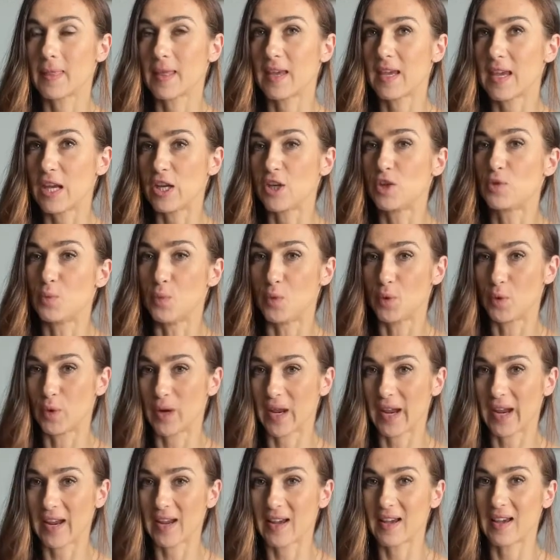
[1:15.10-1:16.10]
each
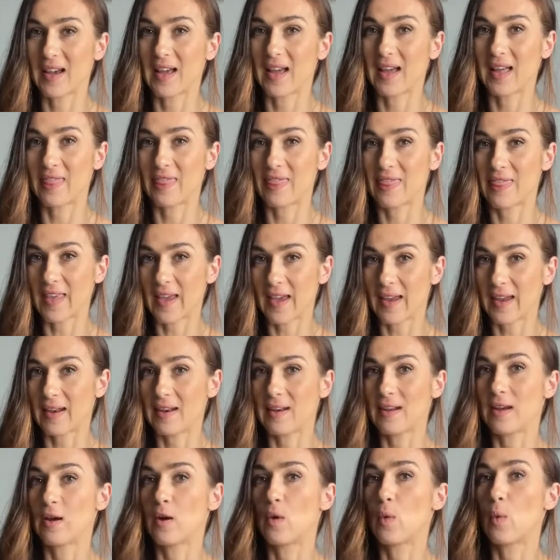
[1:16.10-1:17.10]
morning and
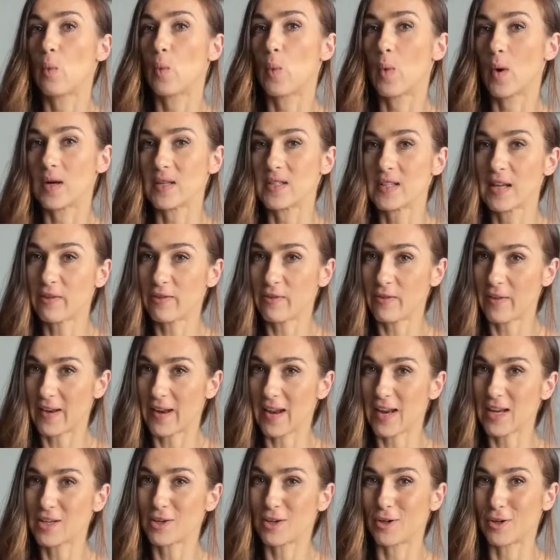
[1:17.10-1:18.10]
then once I
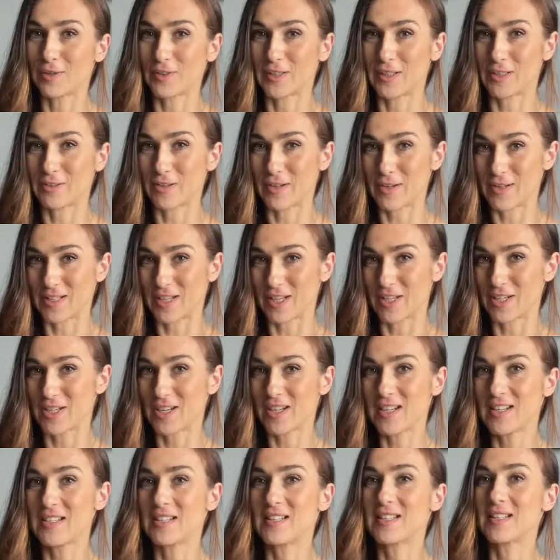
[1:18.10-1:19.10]
finish all of the
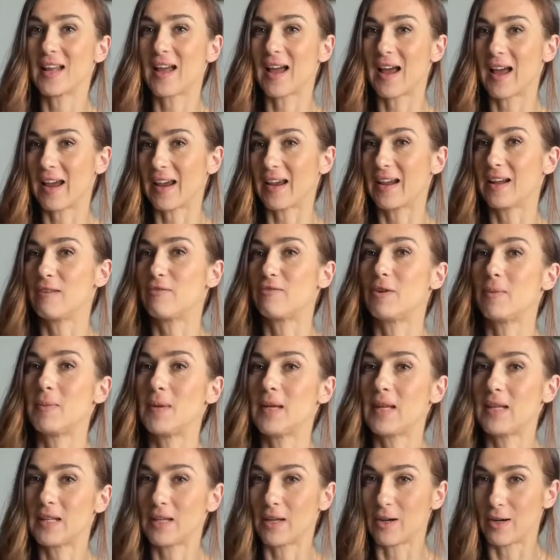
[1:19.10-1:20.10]
transitions, I can
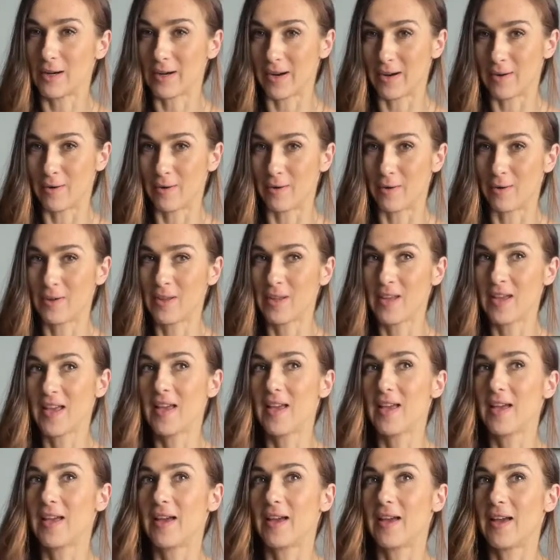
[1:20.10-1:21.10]
repeat the whole
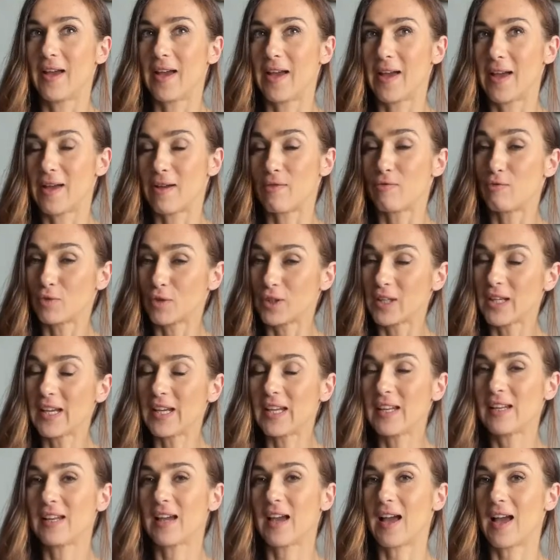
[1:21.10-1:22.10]
uh,
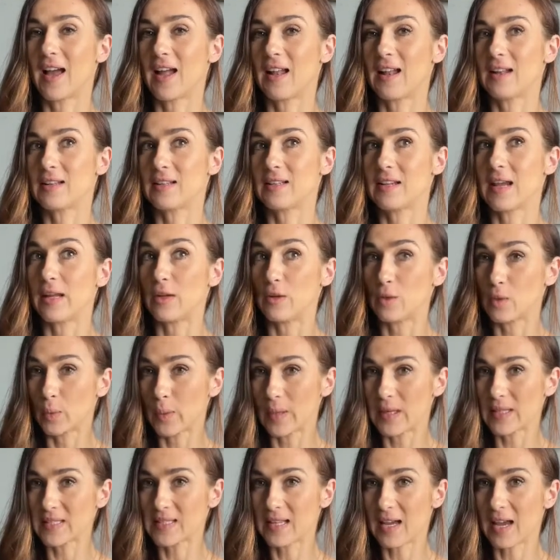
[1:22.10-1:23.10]
routine and in two
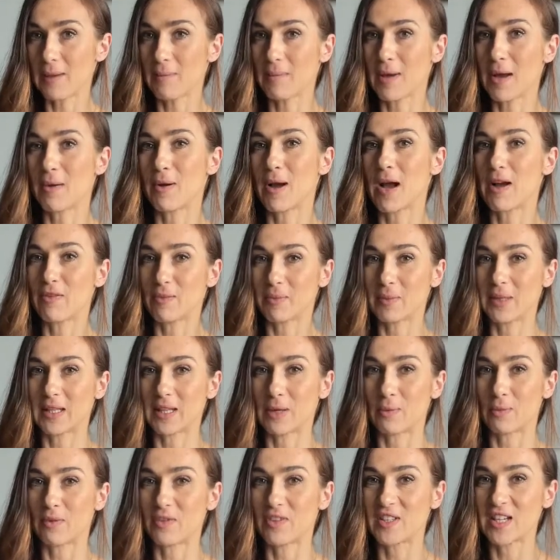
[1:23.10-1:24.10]
weeks time I'll have a
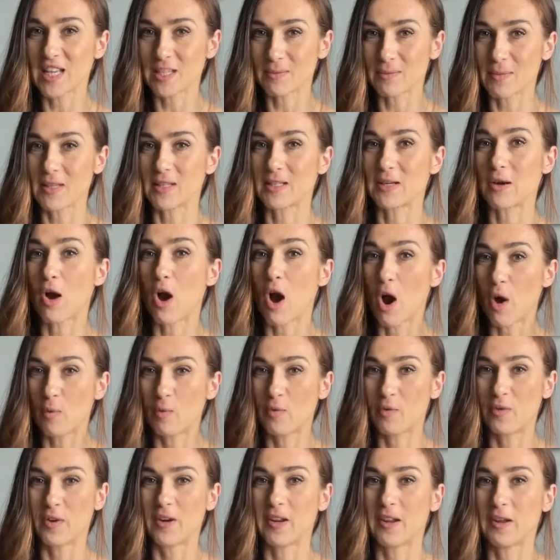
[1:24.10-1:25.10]
meeting with Jasmine so
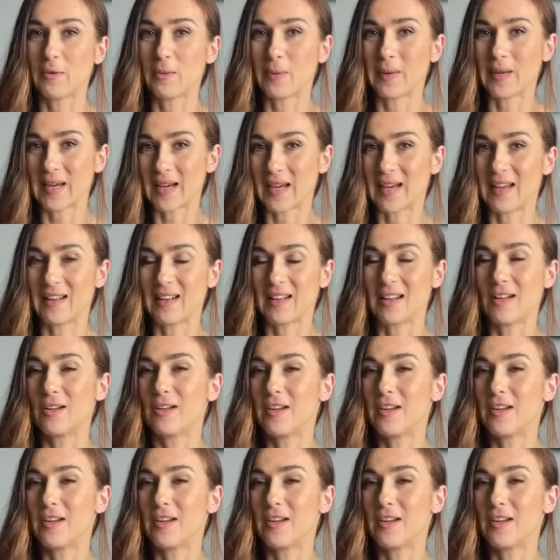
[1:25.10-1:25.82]
hopefully we can